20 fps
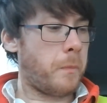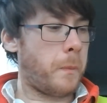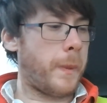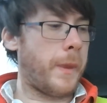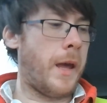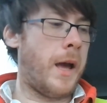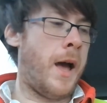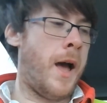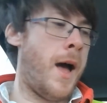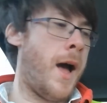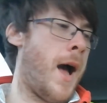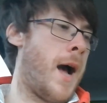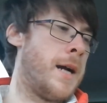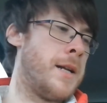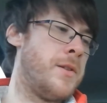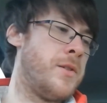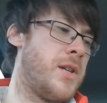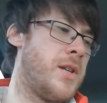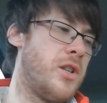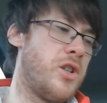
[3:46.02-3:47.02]

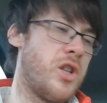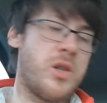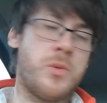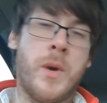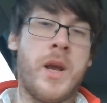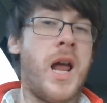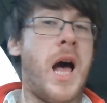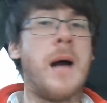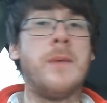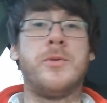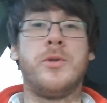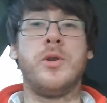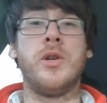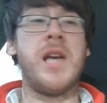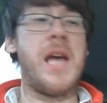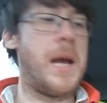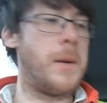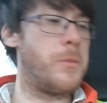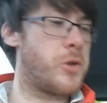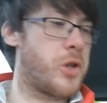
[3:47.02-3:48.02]
And he just went absolutely
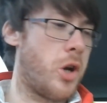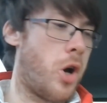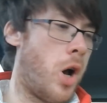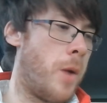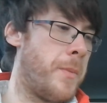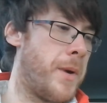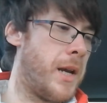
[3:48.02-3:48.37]
apeshit on me.